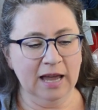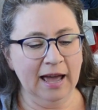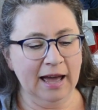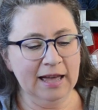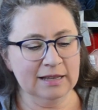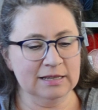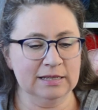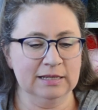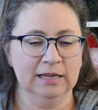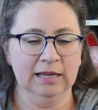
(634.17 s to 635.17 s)

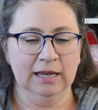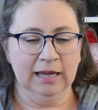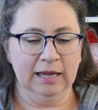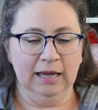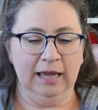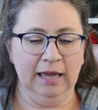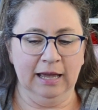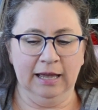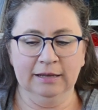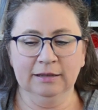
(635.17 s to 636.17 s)
at,
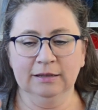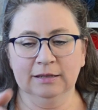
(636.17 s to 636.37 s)
and